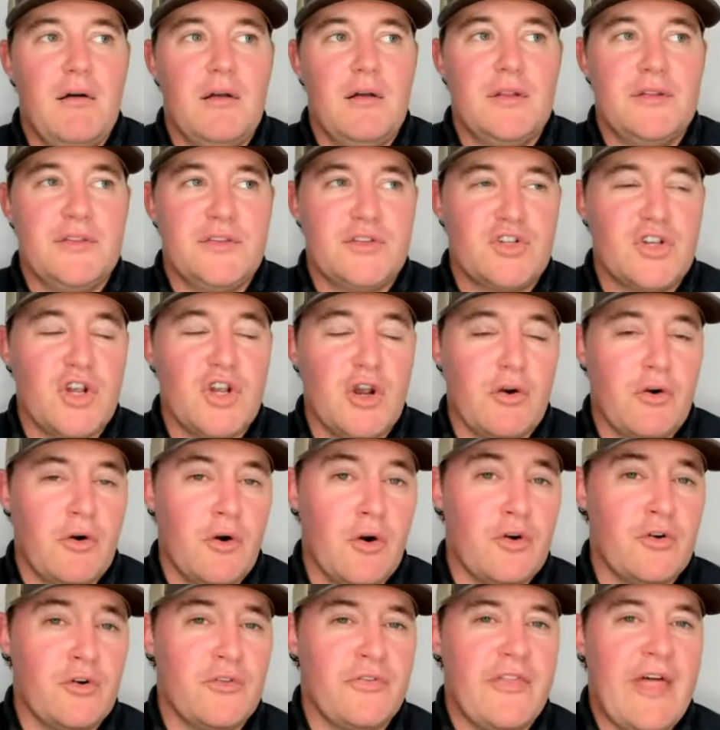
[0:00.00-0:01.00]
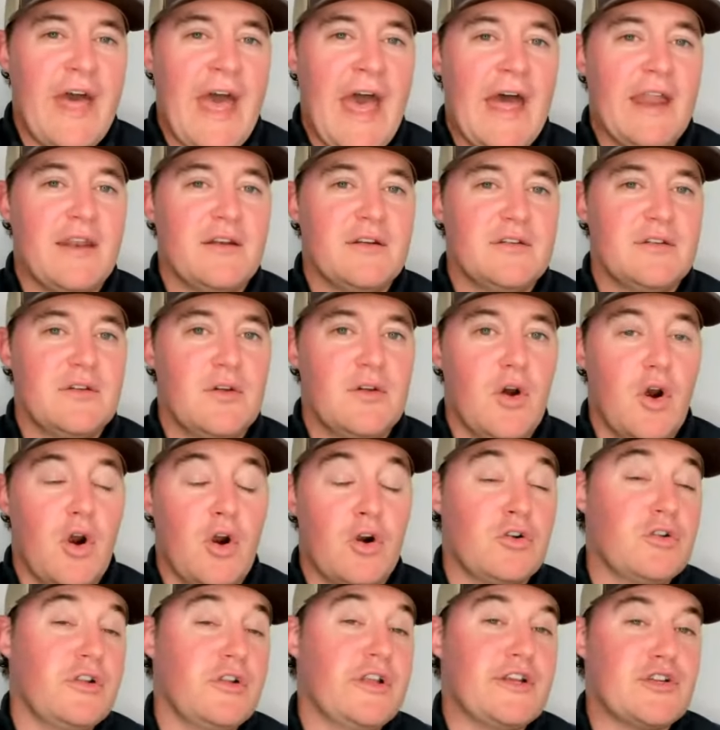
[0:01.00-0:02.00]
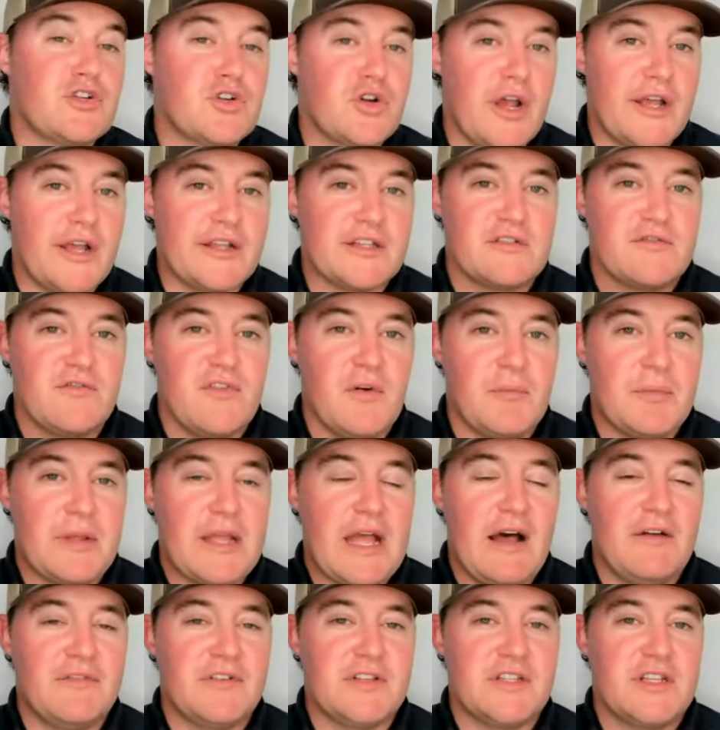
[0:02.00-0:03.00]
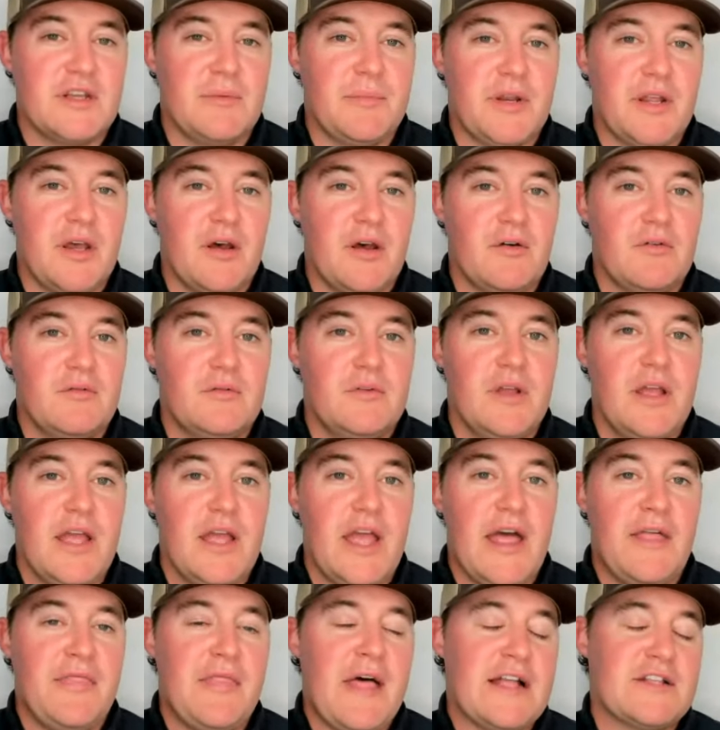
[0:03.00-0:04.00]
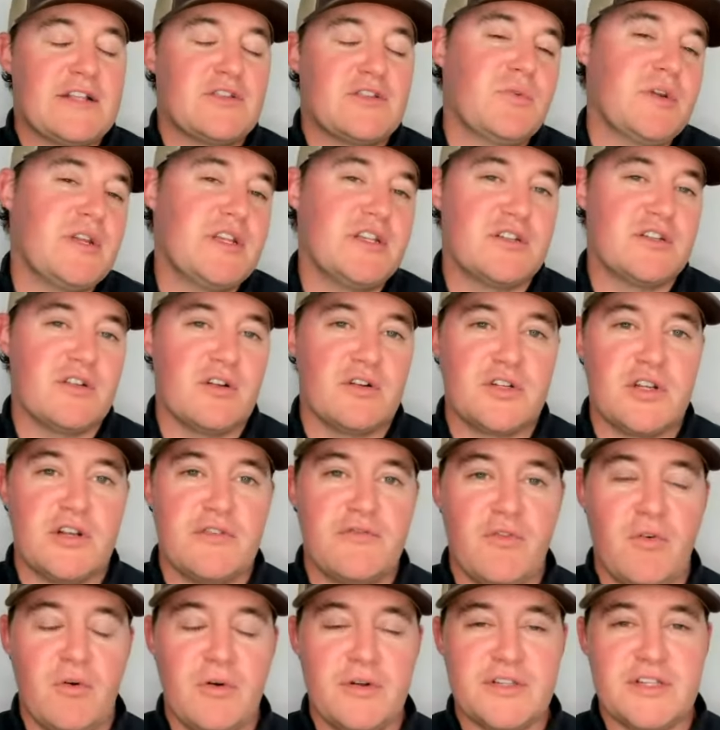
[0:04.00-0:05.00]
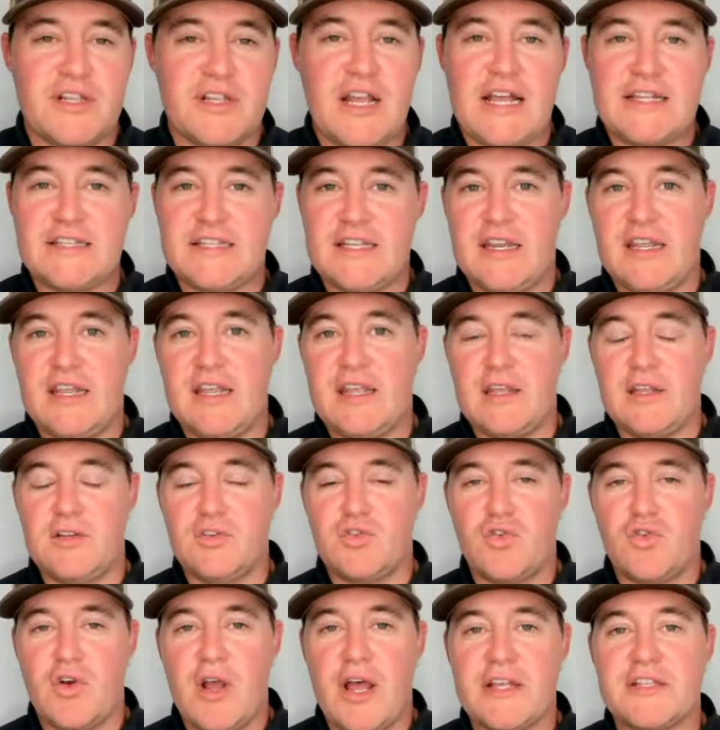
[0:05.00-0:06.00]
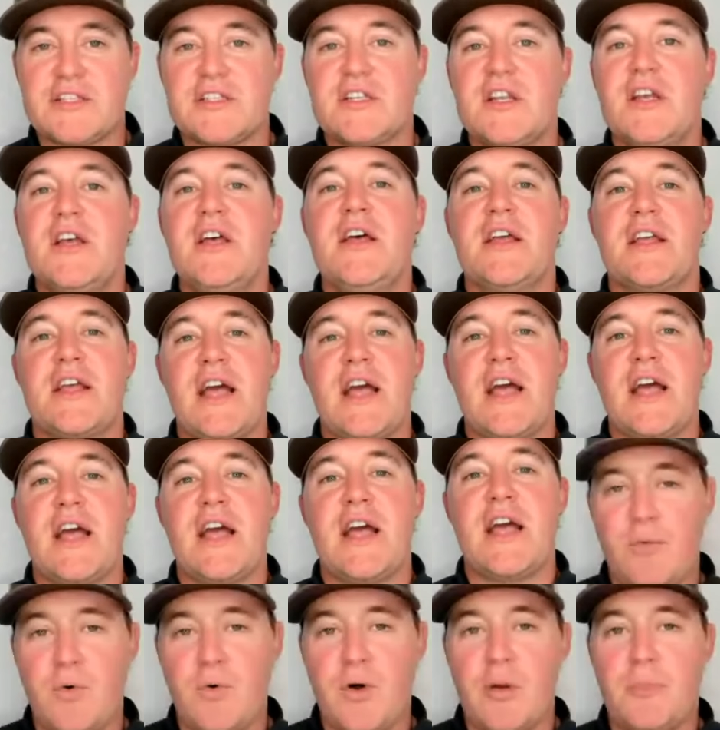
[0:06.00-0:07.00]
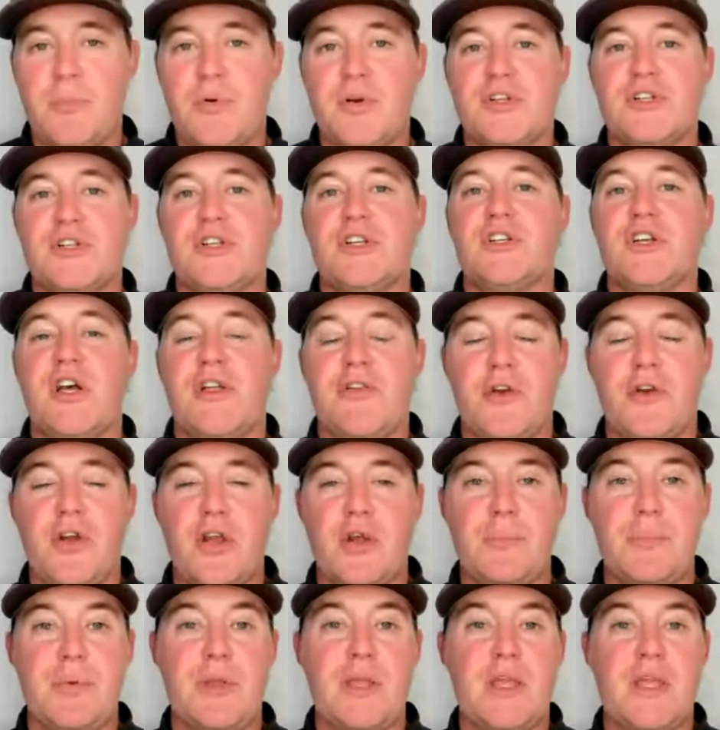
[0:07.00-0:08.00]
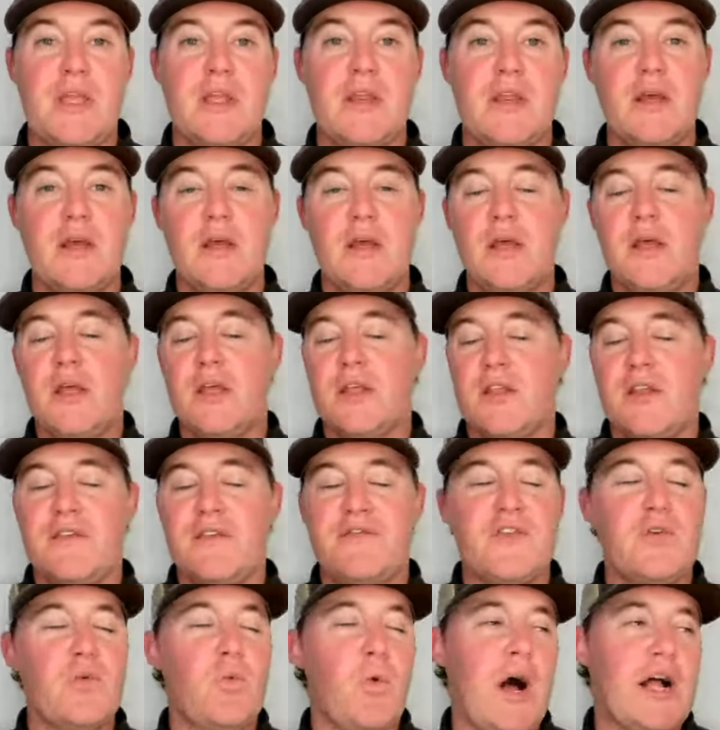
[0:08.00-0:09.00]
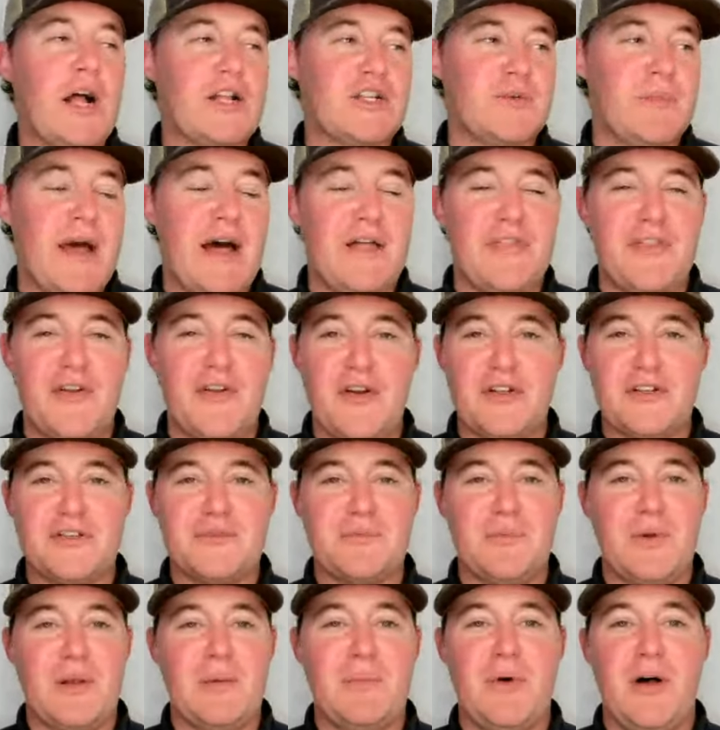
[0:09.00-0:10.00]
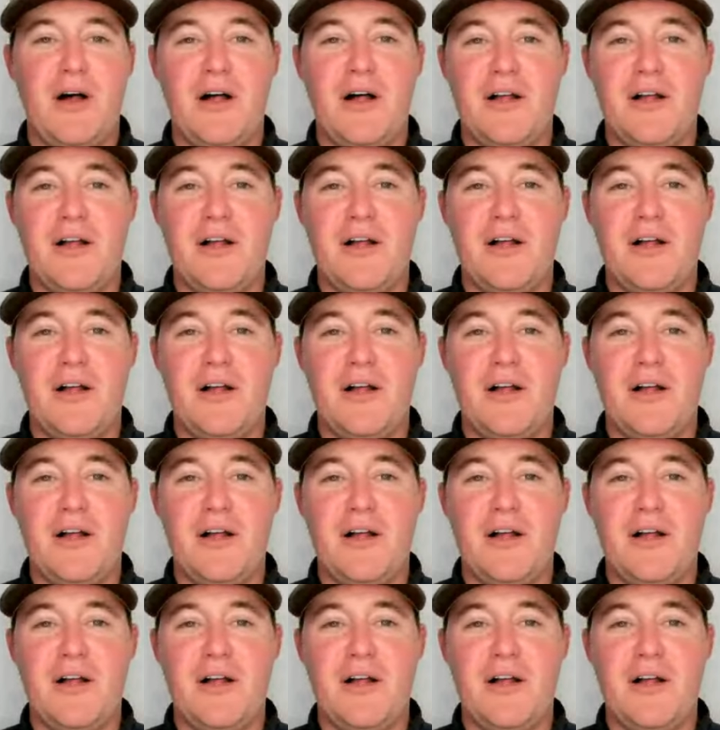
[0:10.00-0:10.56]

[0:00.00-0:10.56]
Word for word: to earn that early trust from Calvin Thibodeaux. And that's what he's searching for is guys that he can trust guys that want to push each other and compete. If you watch him out there at spring ball,